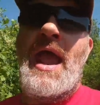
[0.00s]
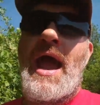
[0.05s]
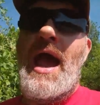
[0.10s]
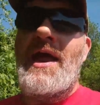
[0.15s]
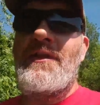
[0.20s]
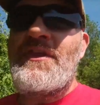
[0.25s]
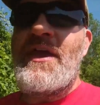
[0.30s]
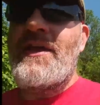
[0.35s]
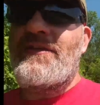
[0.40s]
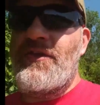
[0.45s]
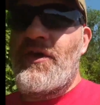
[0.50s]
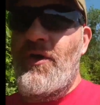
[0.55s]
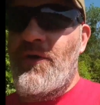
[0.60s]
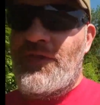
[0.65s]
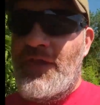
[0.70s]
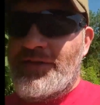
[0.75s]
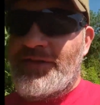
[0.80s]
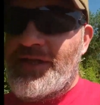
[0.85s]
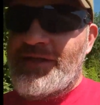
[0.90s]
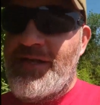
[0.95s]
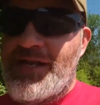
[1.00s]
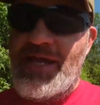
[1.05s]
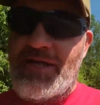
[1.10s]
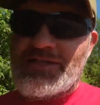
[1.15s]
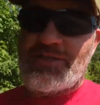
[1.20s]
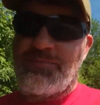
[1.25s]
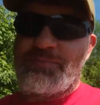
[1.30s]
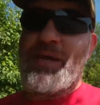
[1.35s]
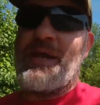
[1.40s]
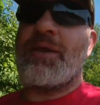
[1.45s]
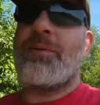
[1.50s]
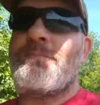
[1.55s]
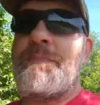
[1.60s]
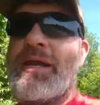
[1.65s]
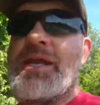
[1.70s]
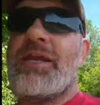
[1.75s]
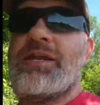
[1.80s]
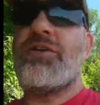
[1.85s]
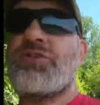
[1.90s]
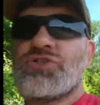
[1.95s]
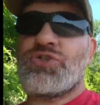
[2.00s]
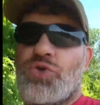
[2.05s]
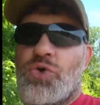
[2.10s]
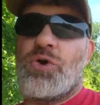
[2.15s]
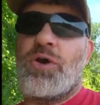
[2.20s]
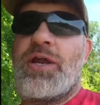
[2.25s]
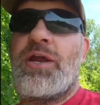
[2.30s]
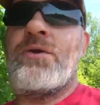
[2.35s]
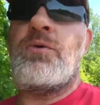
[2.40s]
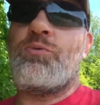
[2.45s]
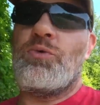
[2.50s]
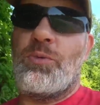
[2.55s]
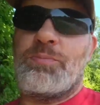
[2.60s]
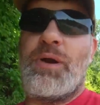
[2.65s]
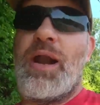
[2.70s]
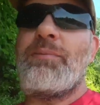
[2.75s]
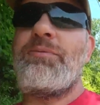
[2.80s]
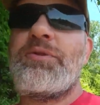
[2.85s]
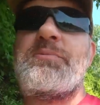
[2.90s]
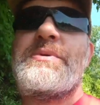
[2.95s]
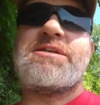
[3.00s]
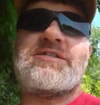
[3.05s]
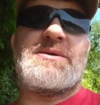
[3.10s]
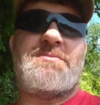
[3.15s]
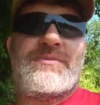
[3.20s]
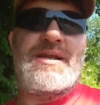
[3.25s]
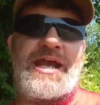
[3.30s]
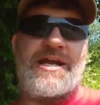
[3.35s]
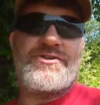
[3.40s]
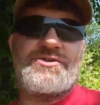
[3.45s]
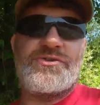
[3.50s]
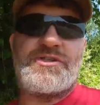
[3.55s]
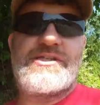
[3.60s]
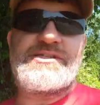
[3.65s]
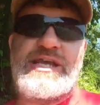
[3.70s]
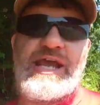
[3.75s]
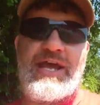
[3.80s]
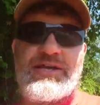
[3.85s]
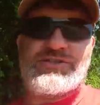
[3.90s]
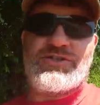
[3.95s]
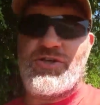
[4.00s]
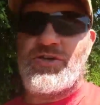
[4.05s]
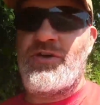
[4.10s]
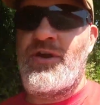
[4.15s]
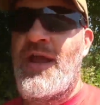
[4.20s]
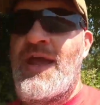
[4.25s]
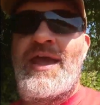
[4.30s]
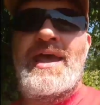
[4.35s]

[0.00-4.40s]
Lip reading: I think, though, that the next big media story will probably be some natural disaster.